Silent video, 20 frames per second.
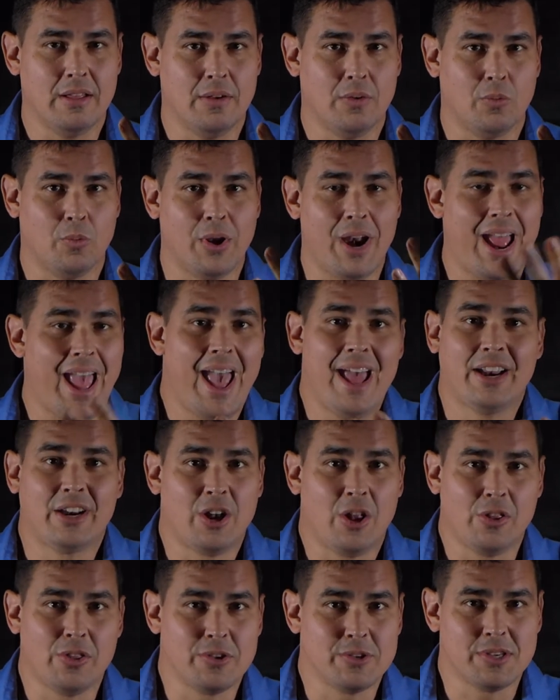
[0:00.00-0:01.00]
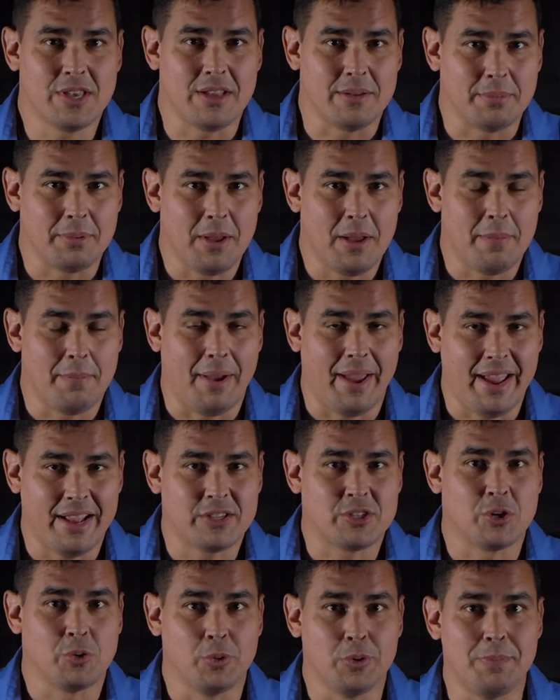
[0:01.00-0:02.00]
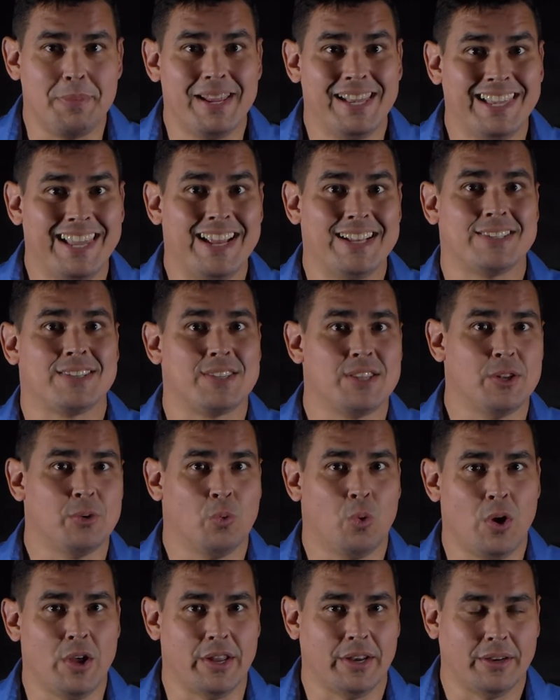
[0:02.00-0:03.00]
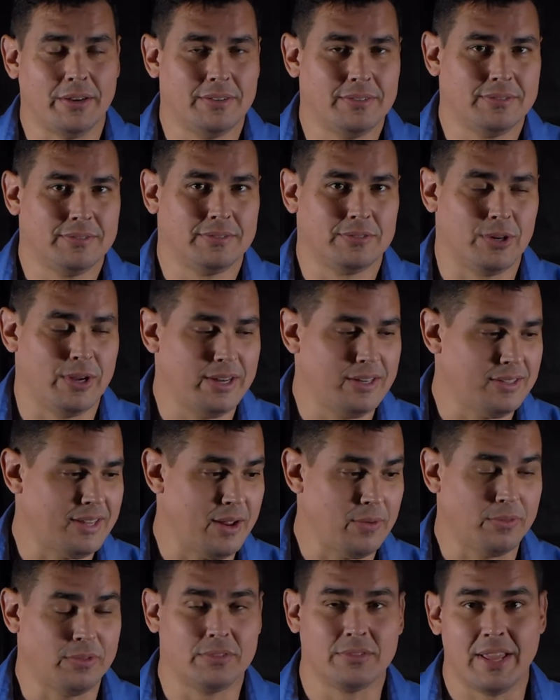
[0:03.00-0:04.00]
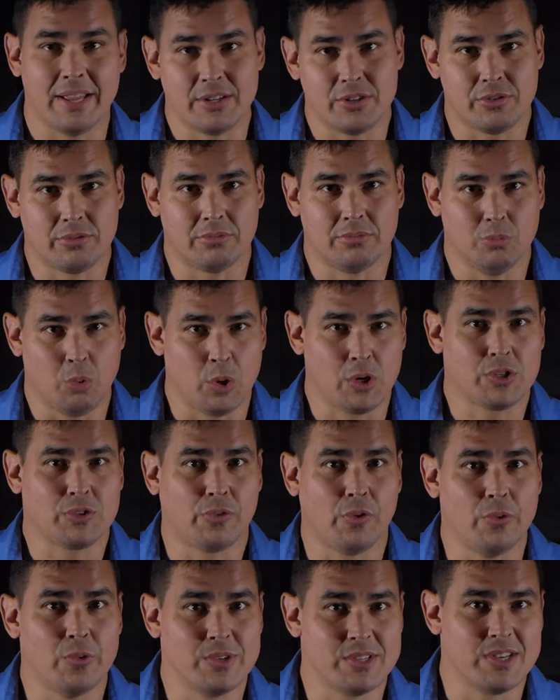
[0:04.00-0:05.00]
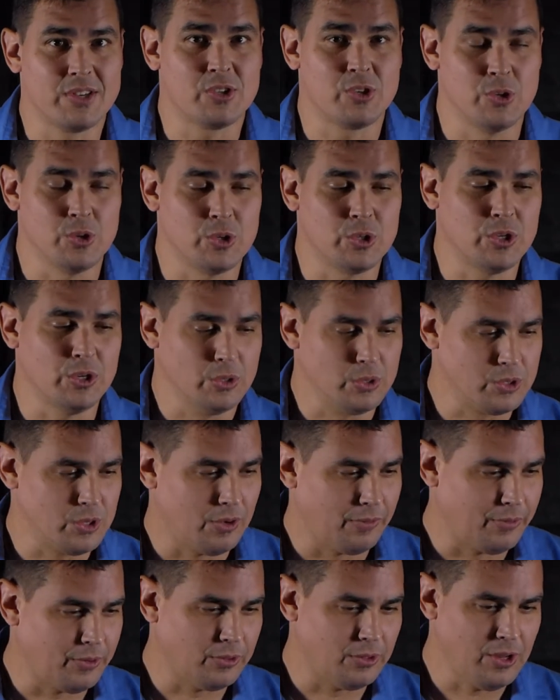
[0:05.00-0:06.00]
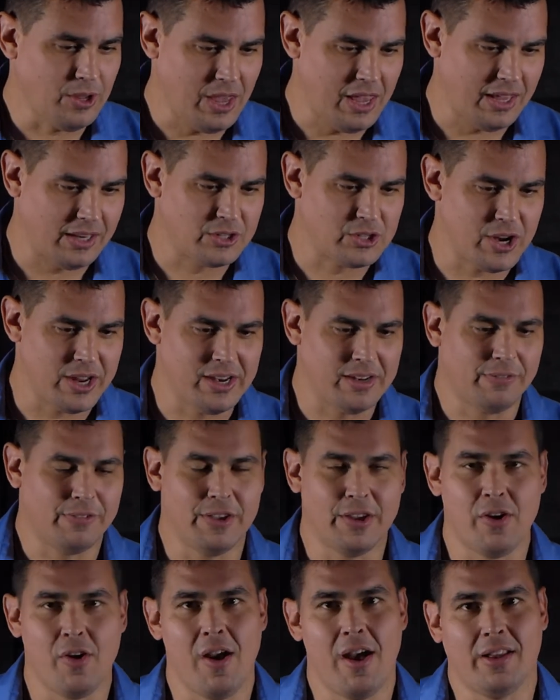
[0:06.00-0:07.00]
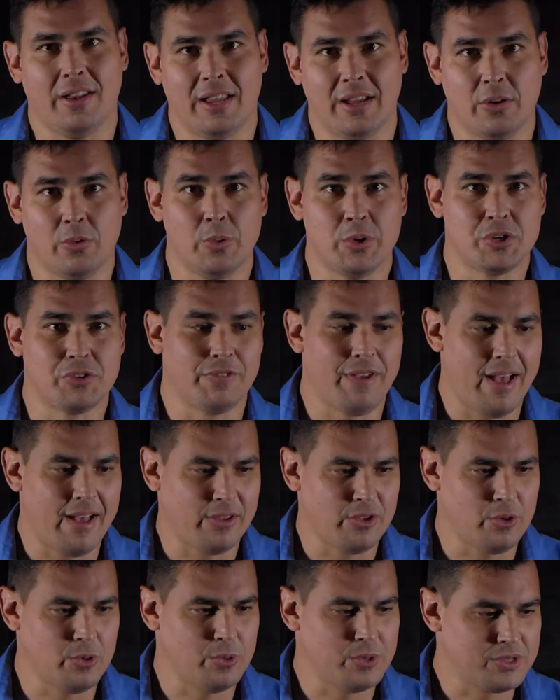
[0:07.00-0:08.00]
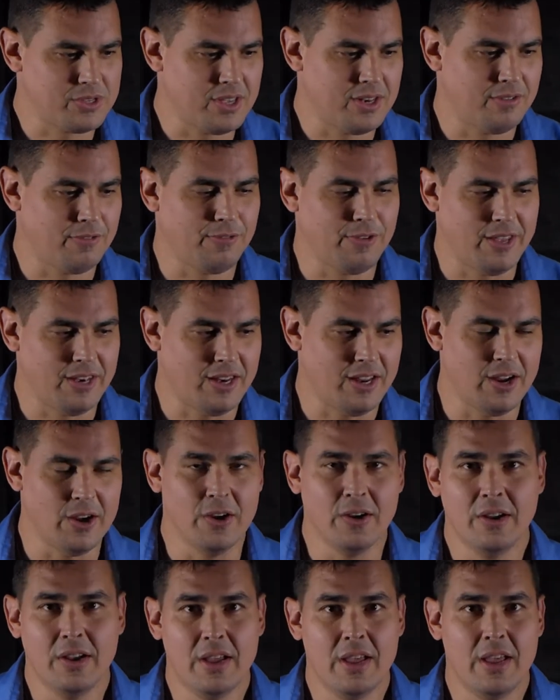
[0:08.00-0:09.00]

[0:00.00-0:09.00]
When I added all those up, my answer would be less than one, right? That, that works for resistors too. So if you're looking and trying to figure out, like, which value is going to fit here,